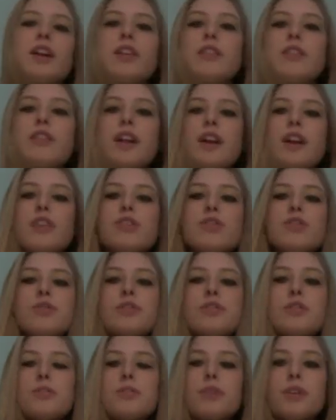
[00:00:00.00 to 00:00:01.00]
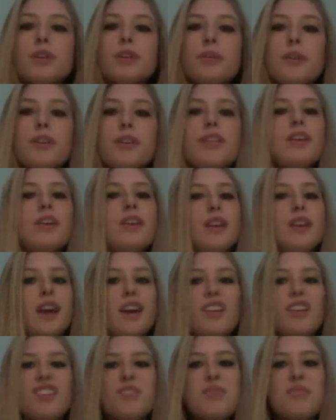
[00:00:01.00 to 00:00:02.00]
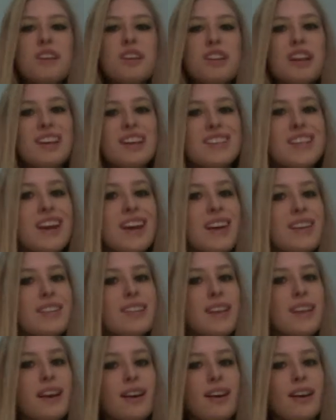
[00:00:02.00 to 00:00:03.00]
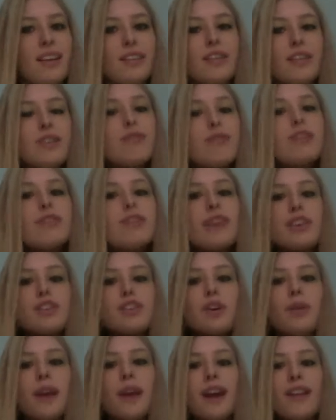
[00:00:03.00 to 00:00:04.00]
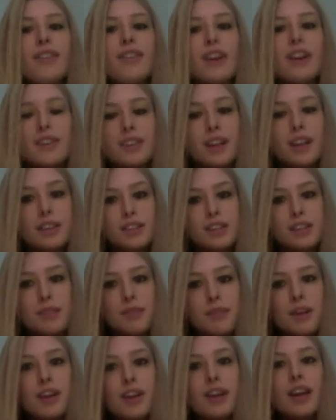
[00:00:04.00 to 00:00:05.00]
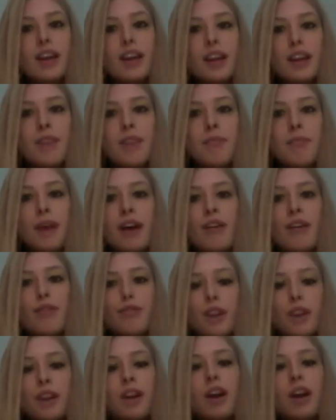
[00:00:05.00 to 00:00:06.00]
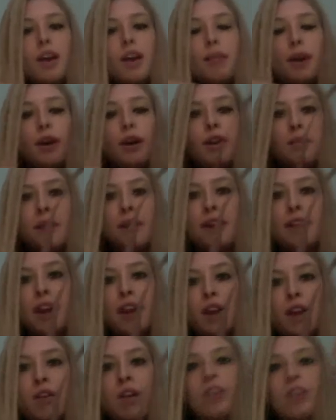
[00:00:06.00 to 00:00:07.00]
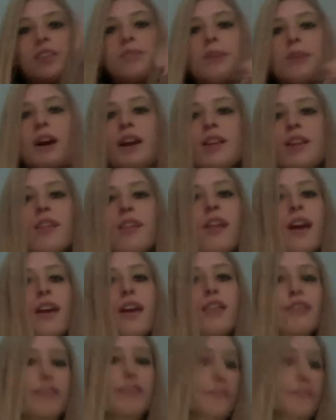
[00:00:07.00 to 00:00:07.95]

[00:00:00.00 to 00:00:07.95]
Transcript: that I choose to put it with, and again, it'll be a nice accent color, even if I don't have on dusty pink in my outfit. All about that crossbody life.